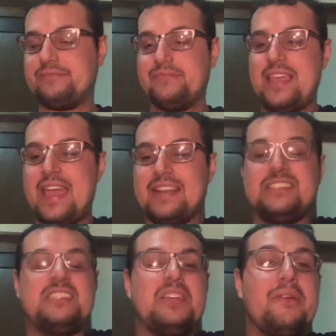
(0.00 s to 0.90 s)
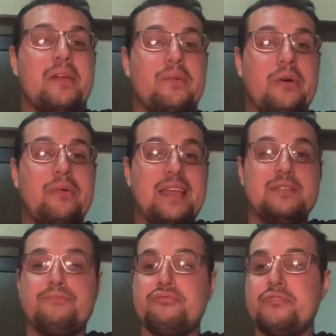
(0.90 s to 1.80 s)
Yeah, the steering wheel is
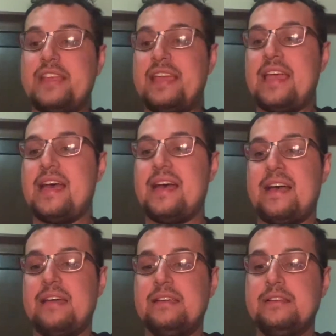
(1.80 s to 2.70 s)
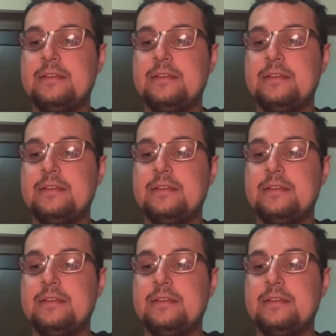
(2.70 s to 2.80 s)
pretty not